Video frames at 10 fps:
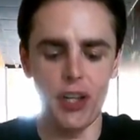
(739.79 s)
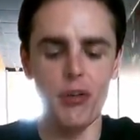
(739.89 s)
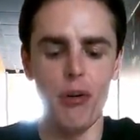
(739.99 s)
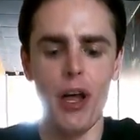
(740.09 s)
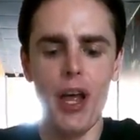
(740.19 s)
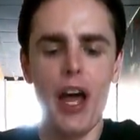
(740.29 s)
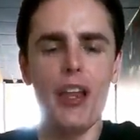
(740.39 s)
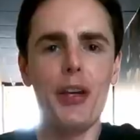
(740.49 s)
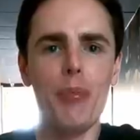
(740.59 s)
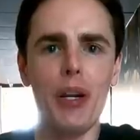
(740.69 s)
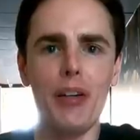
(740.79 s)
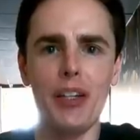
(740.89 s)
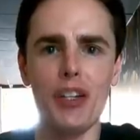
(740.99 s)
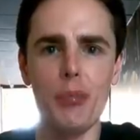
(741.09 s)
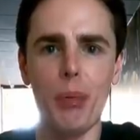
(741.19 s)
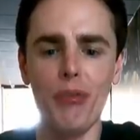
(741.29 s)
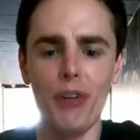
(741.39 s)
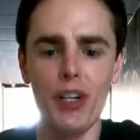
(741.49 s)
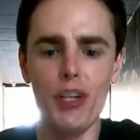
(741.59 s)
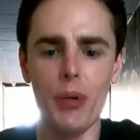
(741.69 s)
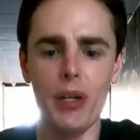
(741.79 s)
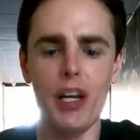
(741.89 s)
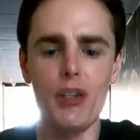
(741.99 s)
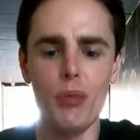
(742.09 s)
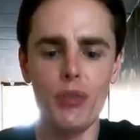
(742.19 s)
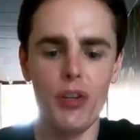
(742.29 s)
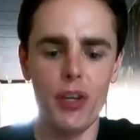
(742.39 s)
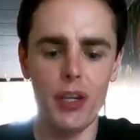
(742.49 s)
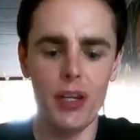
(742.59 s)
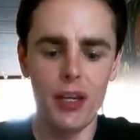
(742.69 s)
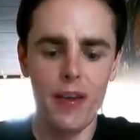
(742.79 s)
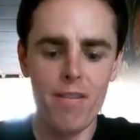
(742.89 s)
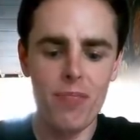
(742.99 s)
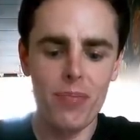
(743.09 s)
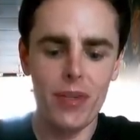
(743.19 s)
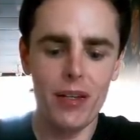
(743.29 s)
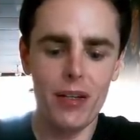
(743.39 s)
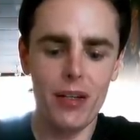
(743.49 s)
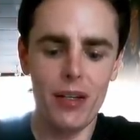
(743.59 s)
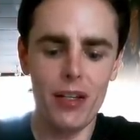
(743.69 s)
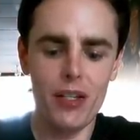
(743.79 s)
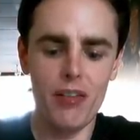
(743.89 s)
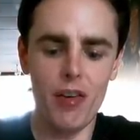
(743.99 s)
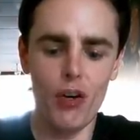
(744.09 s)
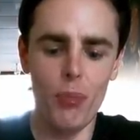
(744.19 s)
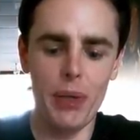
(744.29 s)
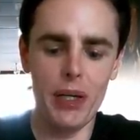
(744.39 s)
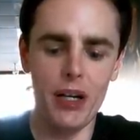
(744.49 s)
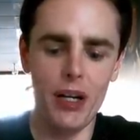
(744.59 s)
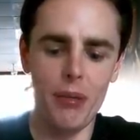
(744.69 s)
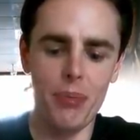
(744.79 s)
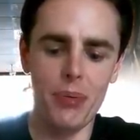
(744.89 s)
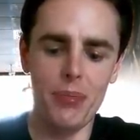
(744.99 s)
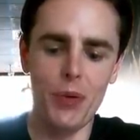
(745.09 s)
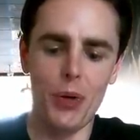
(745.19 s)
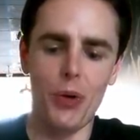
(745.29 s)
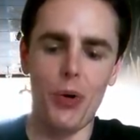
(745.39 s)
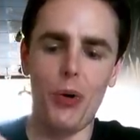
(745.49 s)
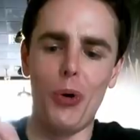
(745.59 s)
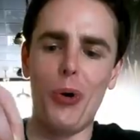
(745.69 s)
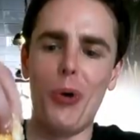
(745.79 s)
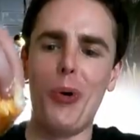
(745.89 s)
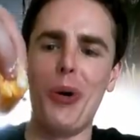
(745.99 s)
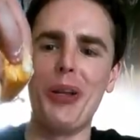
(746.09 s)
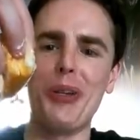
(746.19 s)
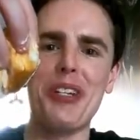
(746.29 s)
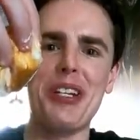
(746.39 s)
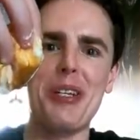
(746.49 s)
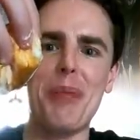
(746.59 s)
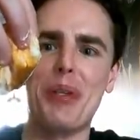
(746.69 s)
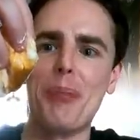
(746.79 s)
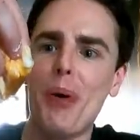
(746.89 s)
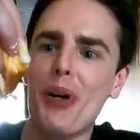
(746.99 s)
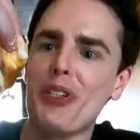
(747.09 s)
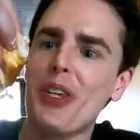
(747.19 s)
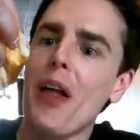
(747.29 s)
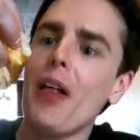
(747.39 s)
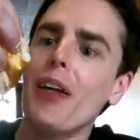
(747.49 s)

I don't know. I think I'm going to need a spoon for this one, guys. What do you think? Let's give it a go picking it up. Oh, it looks like it's about to burst.